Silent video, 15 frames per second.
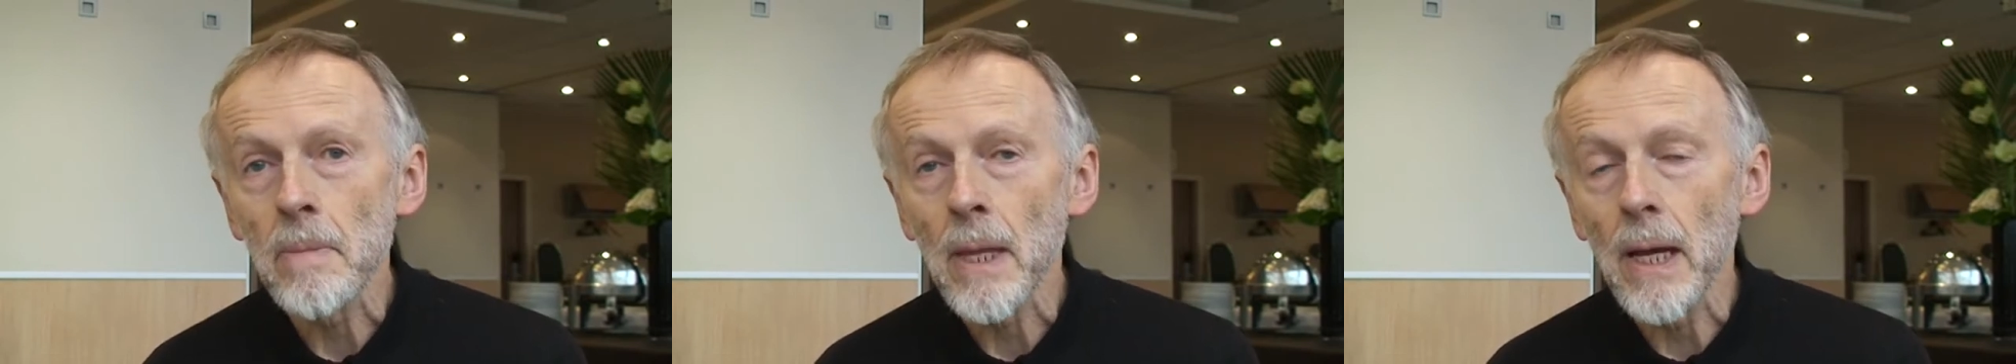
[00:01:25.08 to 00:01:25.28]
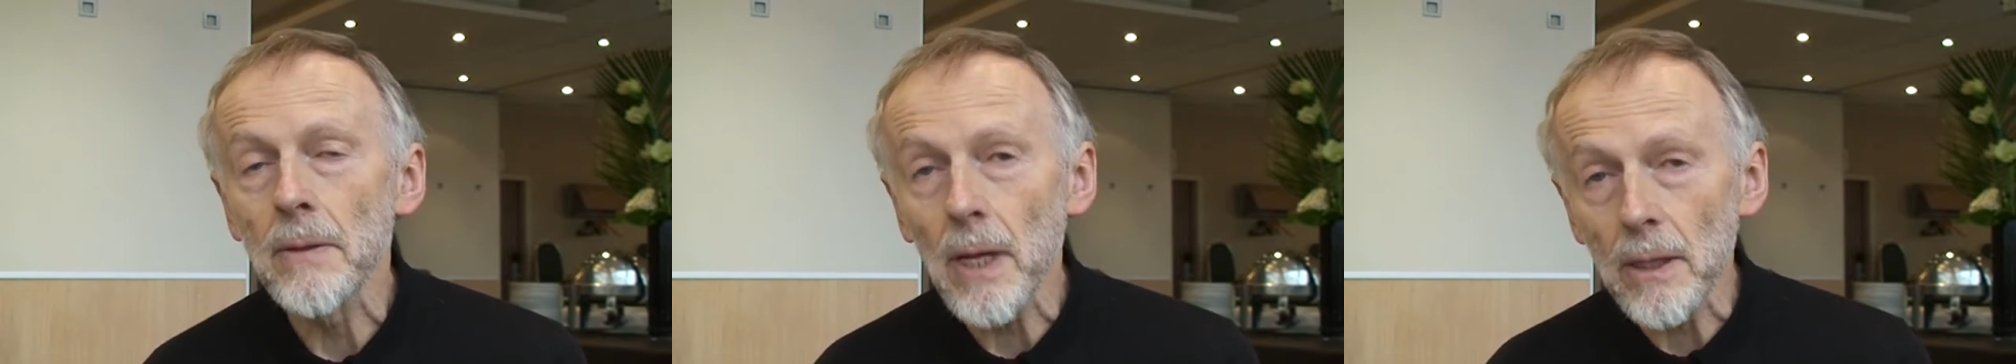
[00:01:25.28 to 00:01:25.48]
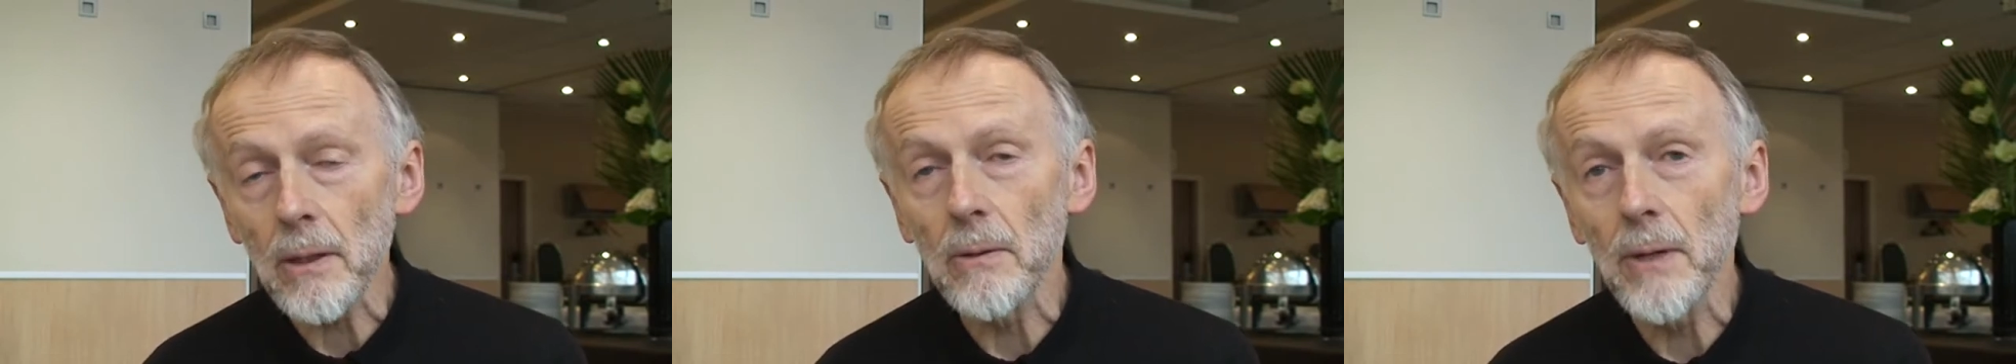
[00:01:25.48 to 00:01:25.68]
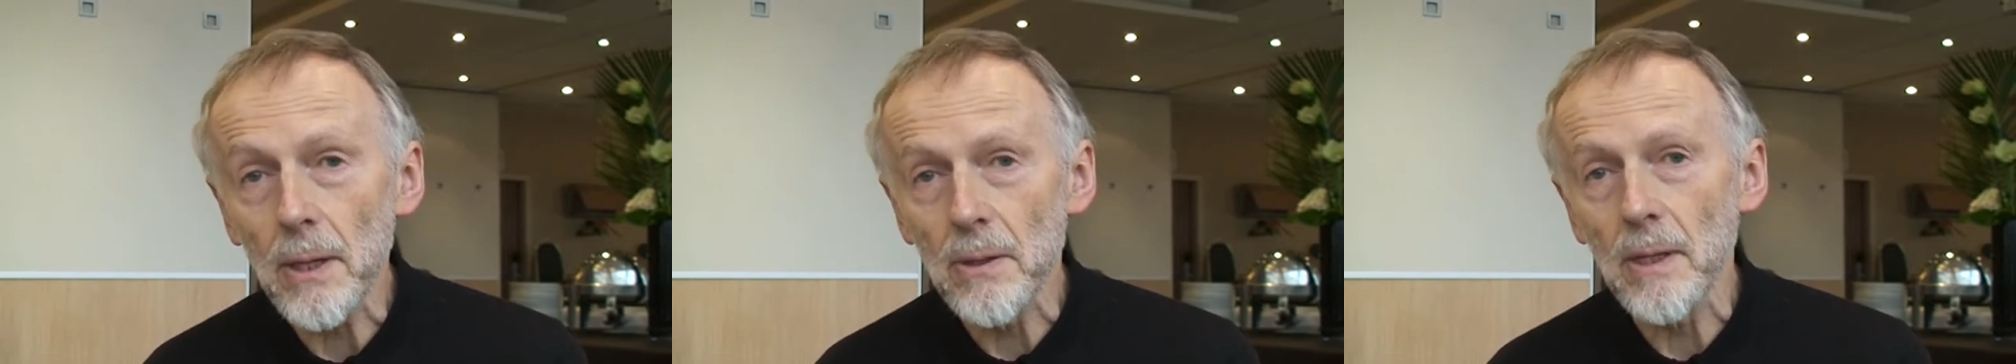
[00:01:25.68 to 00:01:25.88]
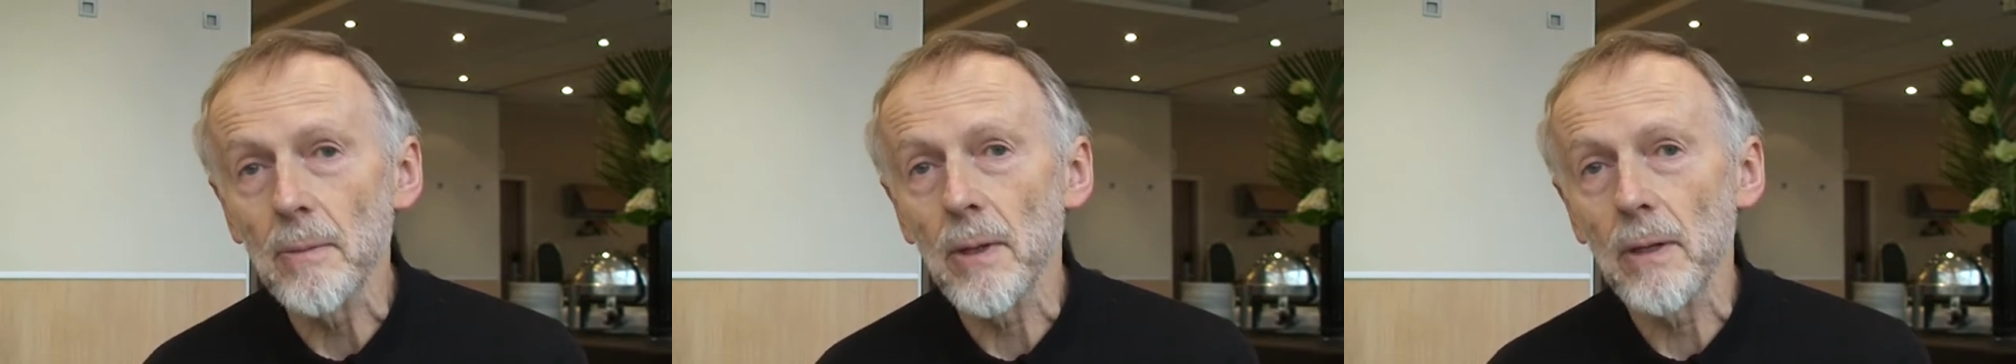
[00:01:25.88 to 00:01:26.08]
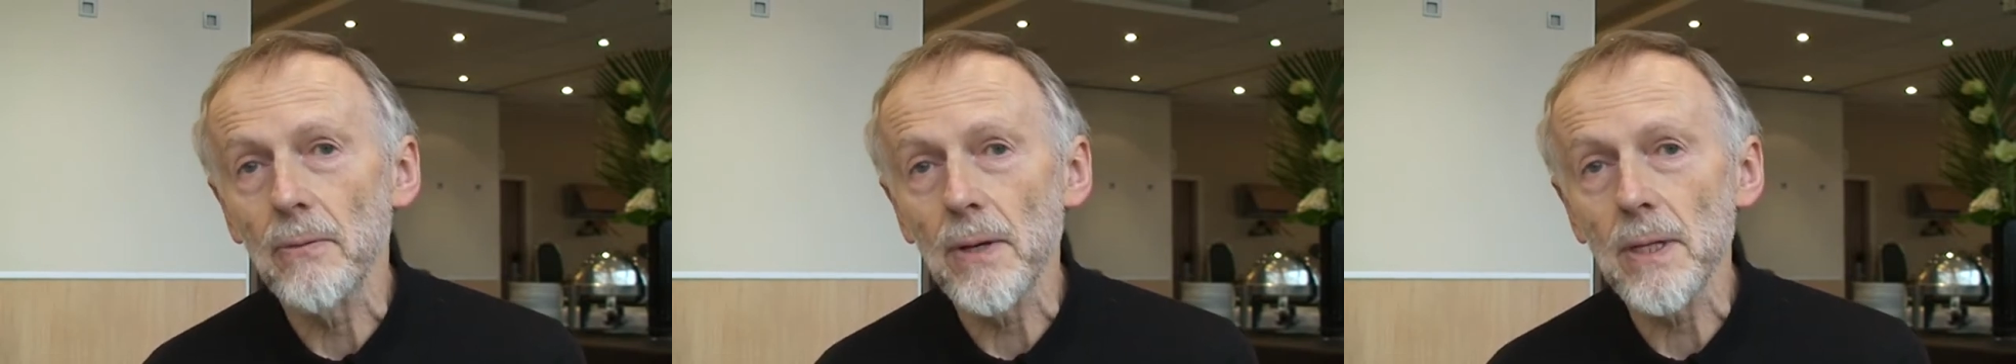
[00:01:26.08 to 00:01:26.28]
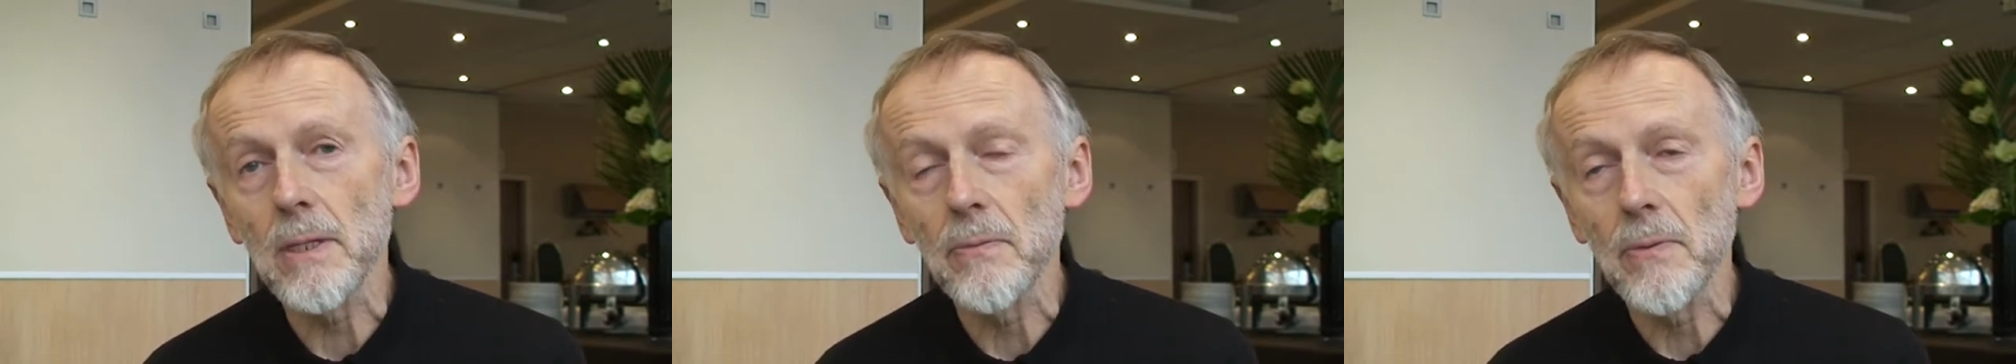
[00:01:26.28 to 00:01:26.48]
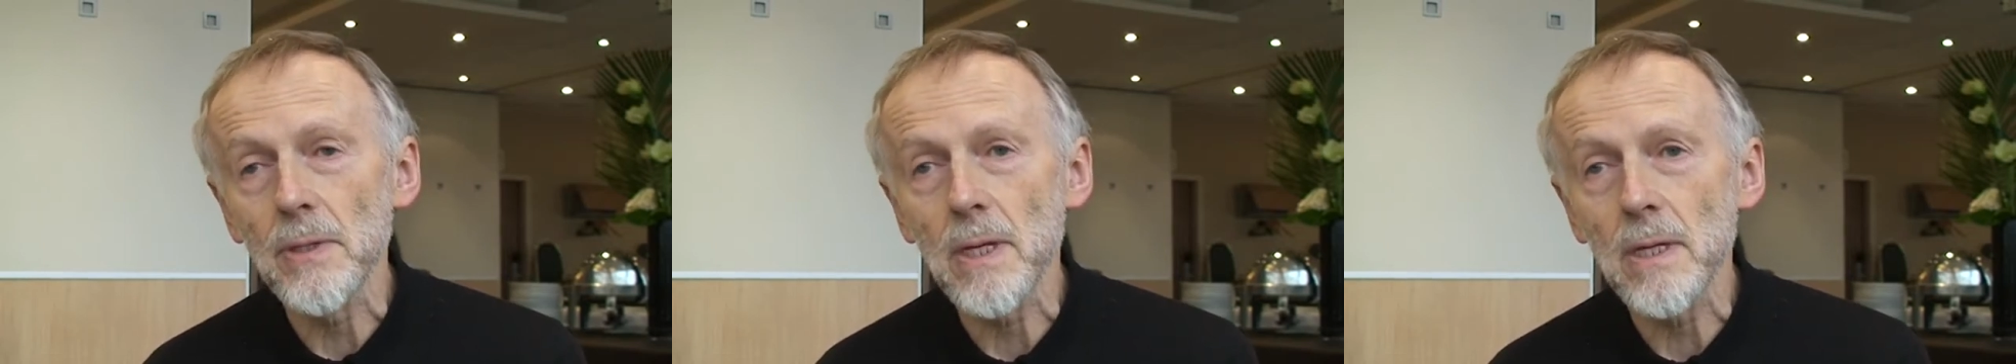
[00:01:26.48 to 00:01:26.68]
And the other great thing about
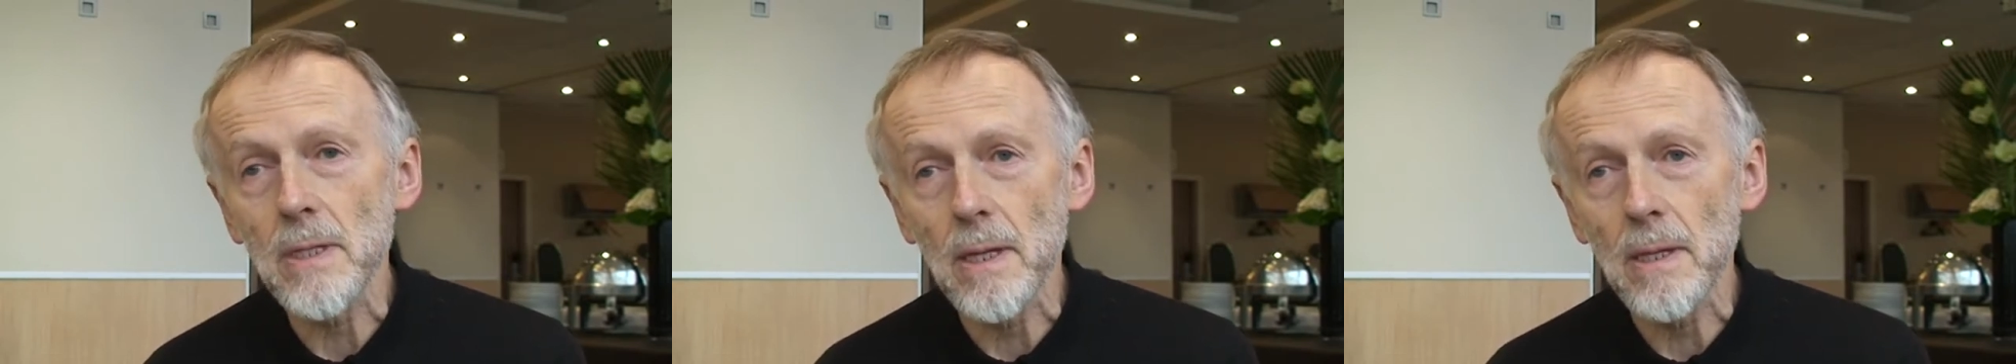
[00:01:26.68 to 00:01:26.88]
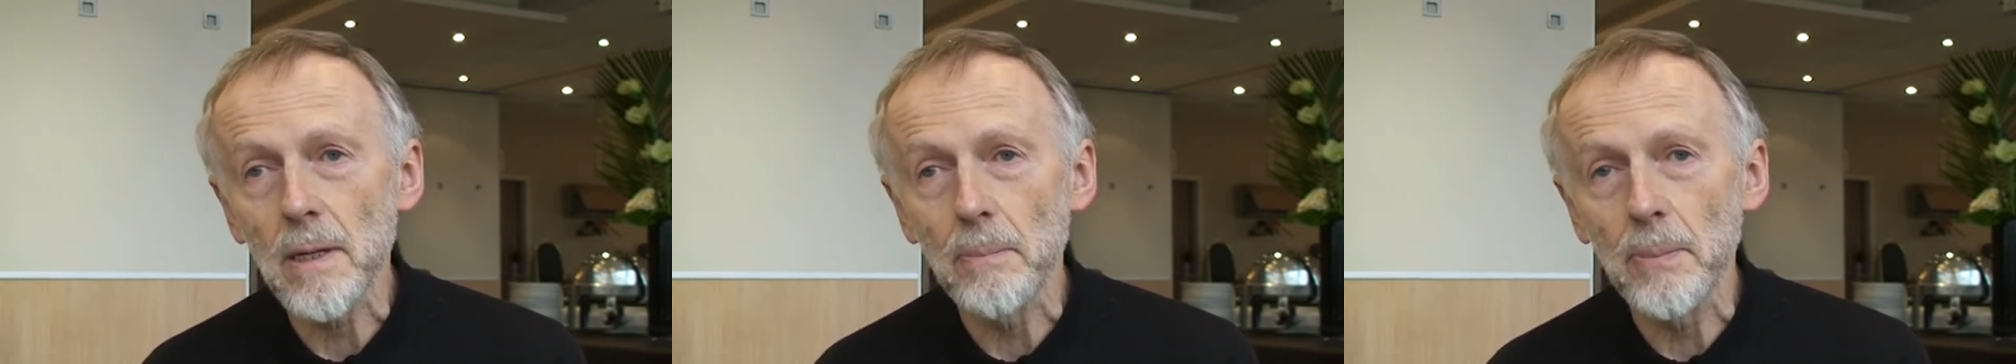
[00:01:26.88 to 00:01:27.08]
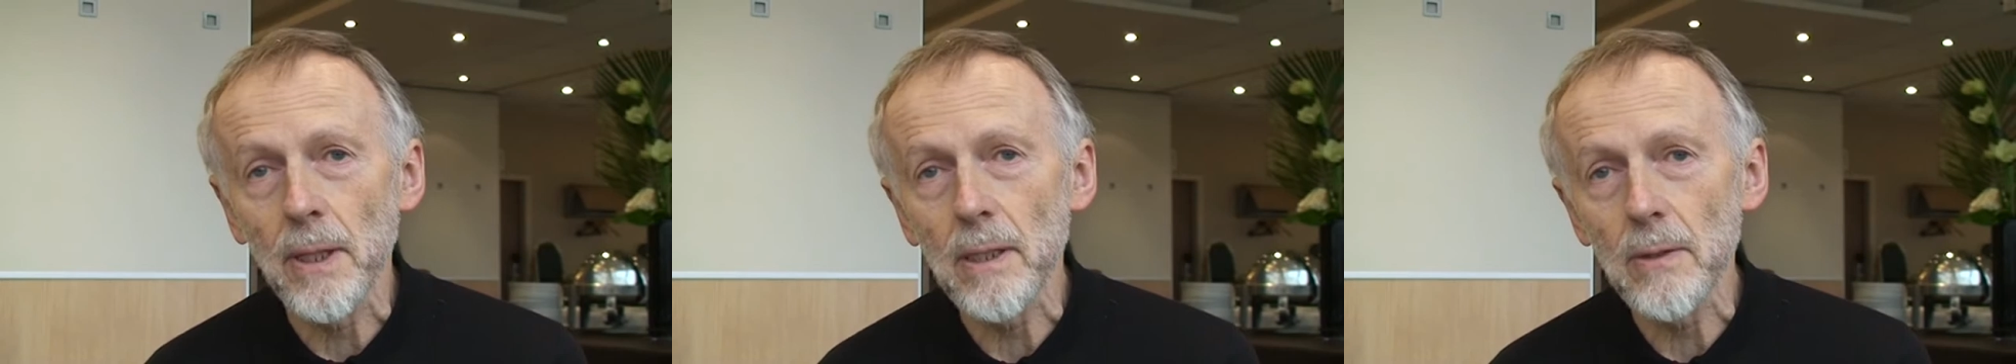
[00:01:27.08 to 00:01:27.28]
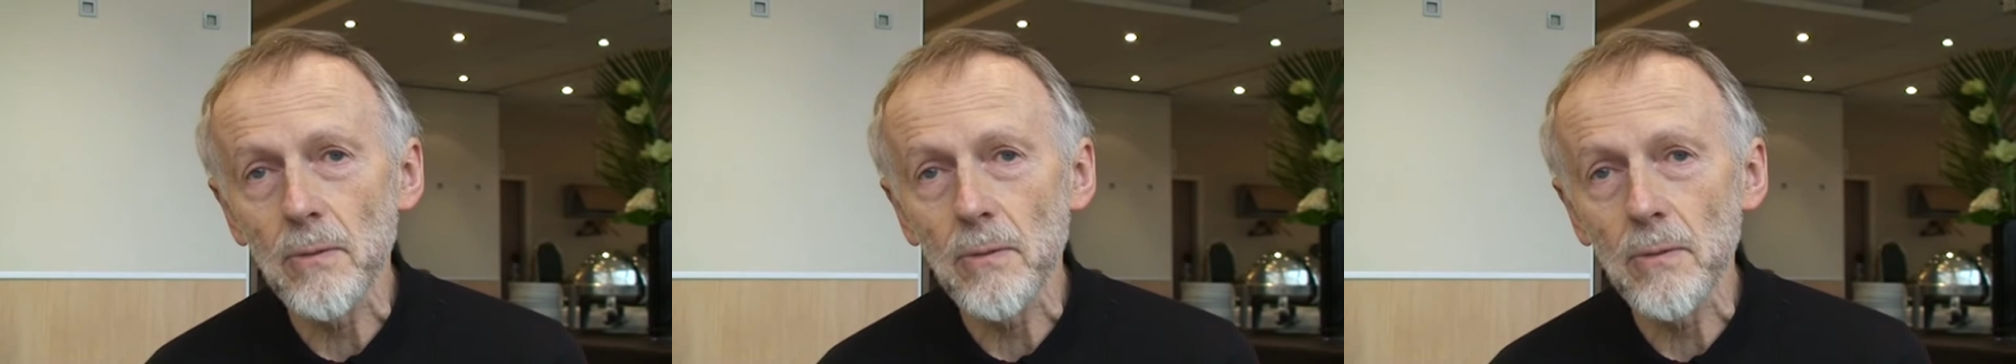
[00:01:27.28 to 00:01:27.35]
festivals is that they're part